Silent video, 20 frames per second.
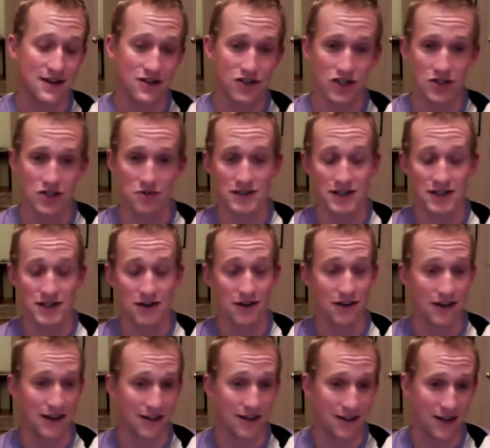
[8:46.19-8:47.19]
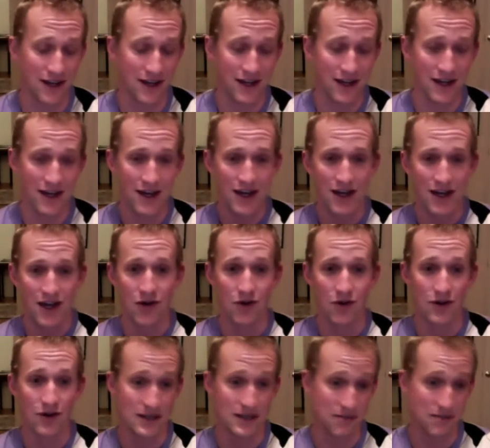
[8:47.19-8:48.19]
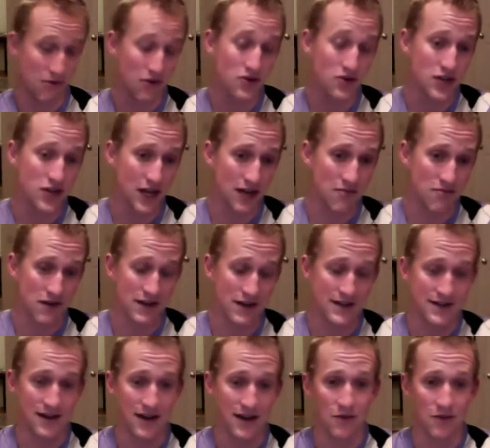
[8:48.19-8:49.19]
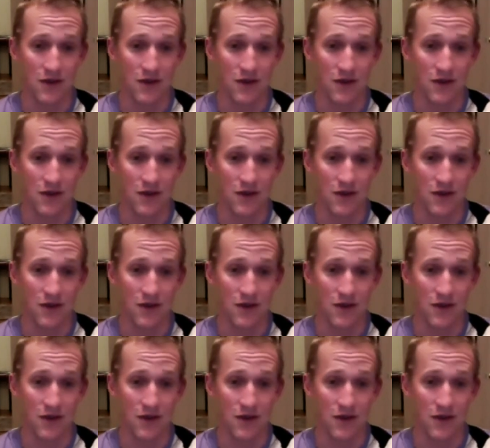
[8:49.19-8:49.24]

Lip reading: She's with Siri Lindley, who is a protege of Brett Sutton.